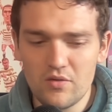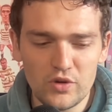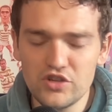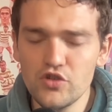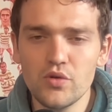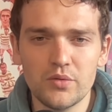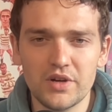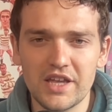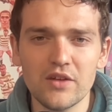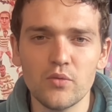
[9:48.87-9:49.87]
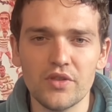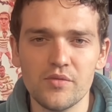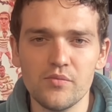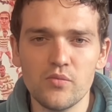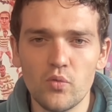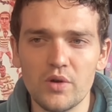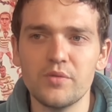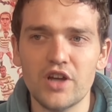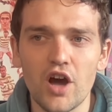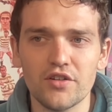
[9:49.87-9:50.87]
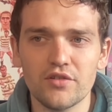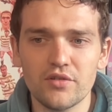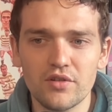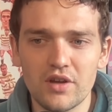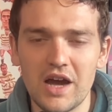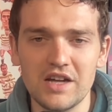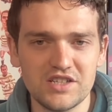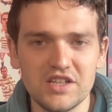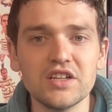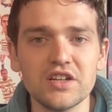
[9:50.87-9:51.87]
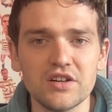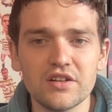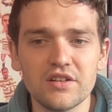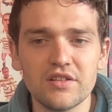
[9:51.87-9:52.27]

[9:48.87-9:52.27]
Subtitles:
We knew what we were getting with him when we got Ange in here.